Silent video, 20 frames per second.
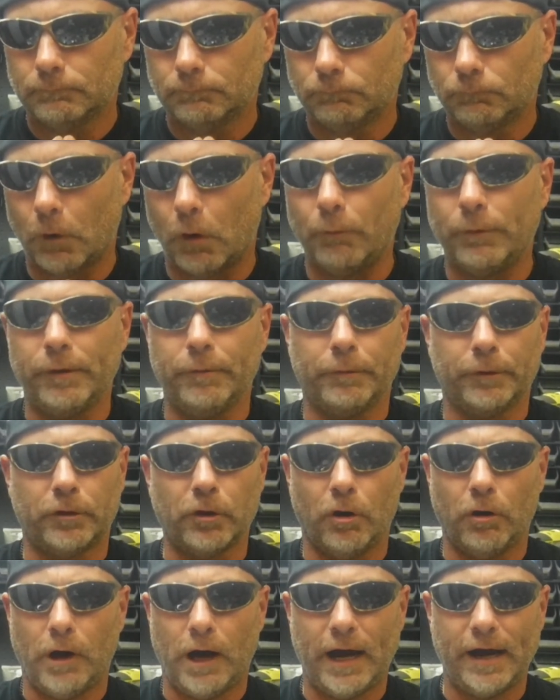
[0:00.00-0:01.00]
what we would
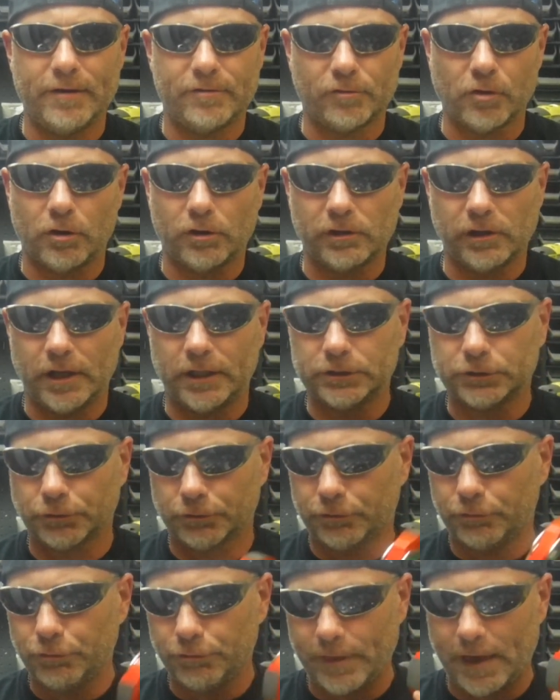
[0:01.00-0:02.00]
call a high stall clutch or
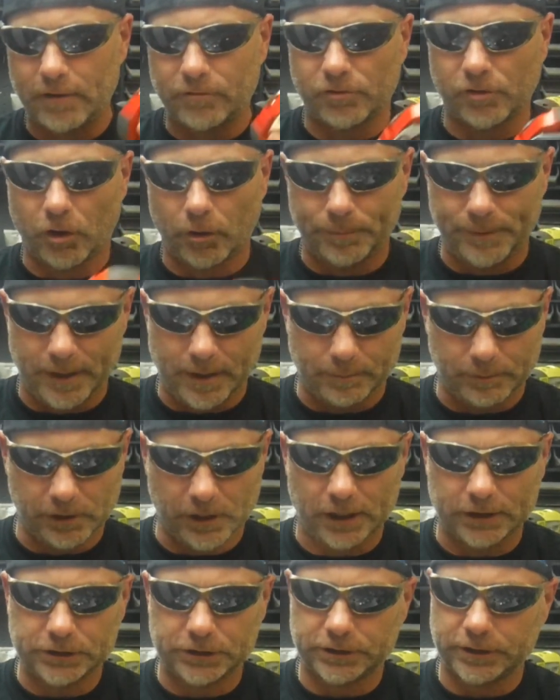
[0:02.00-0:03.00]
a 2000 RPM
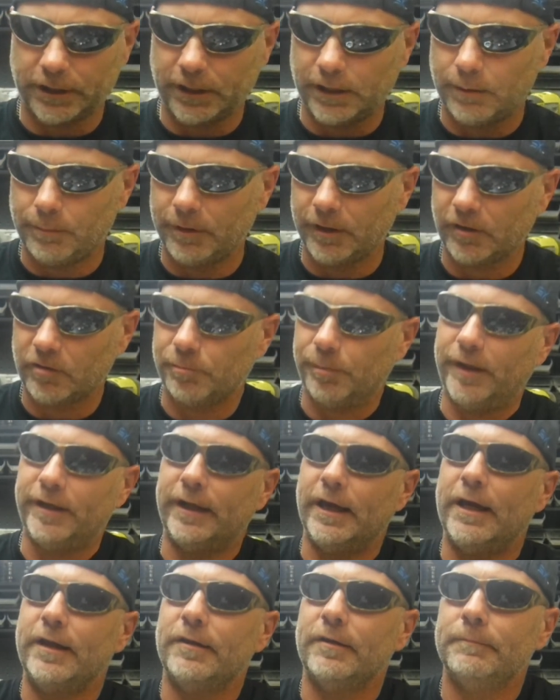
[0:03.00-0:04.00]
clutch, and I'm going to explain
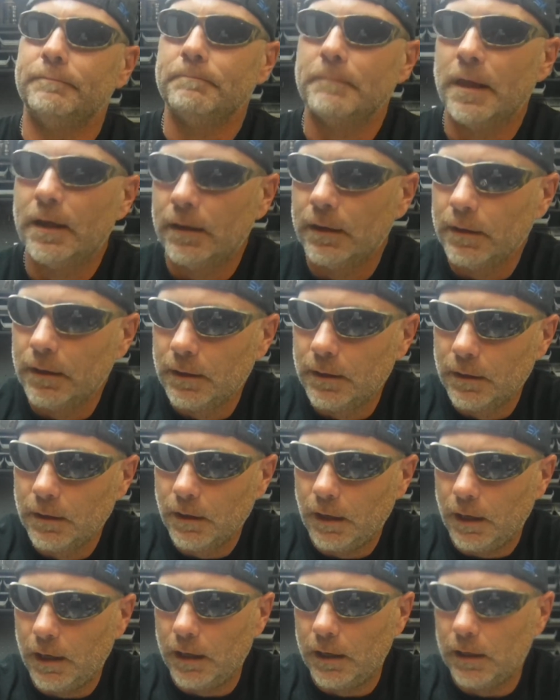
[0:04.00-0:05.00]
that.
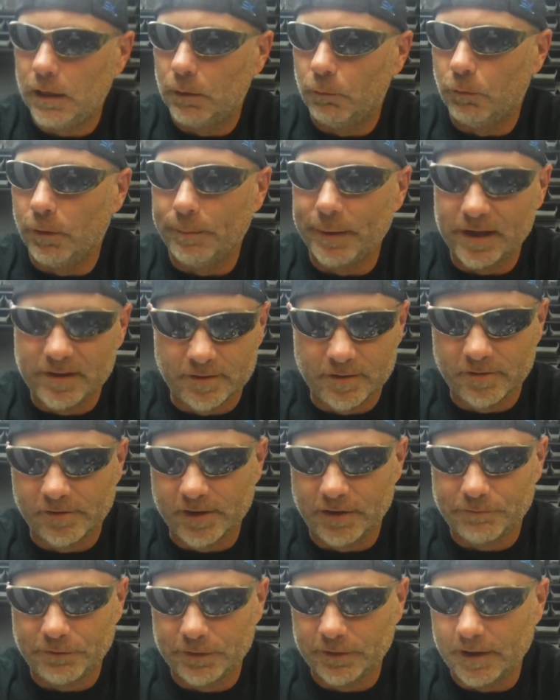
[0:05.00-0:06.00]
What makes this
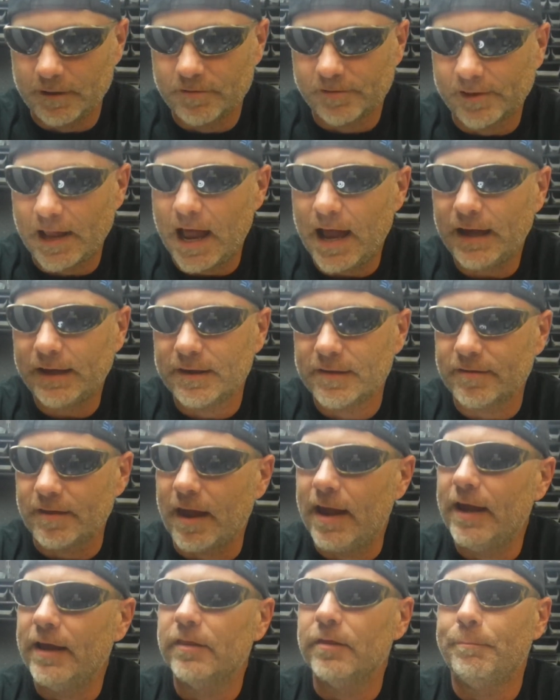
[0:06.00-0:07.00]
different than stock is
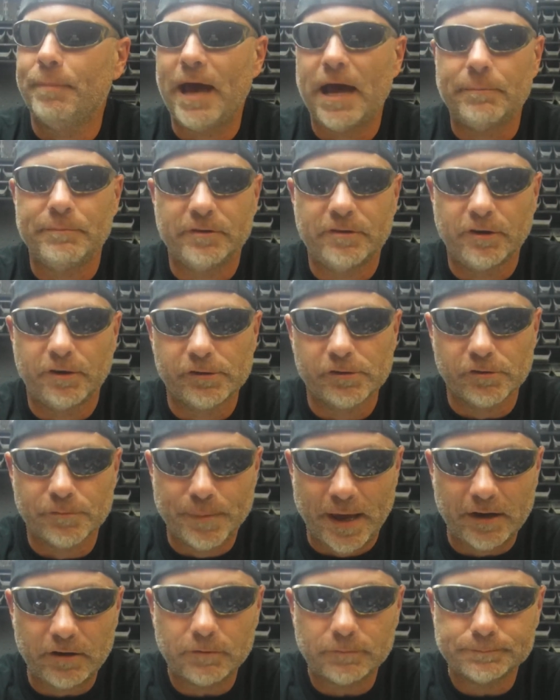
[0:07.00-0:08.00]
A, the pad material is
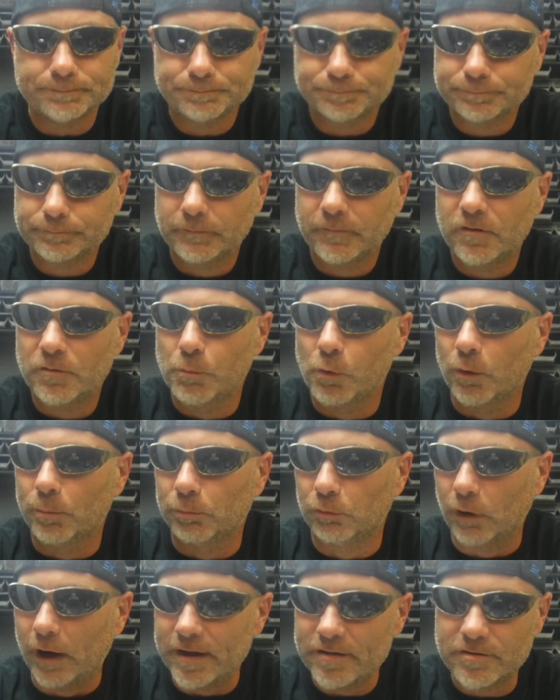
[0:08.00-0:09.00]
better, it's more
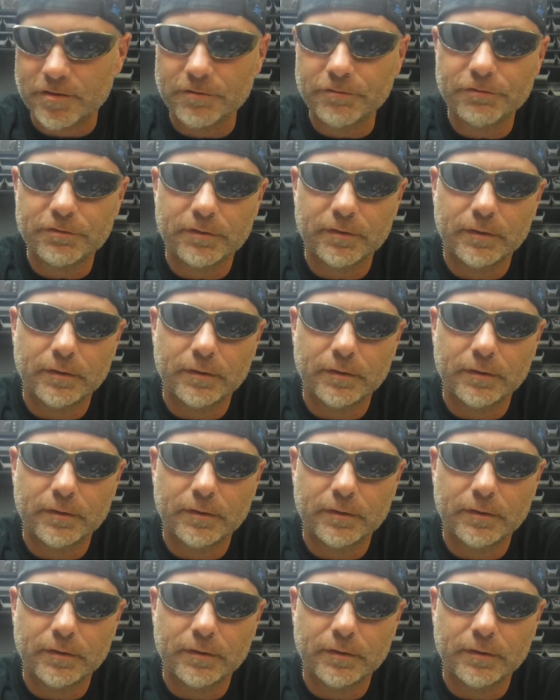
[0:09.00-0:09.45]
abrasive,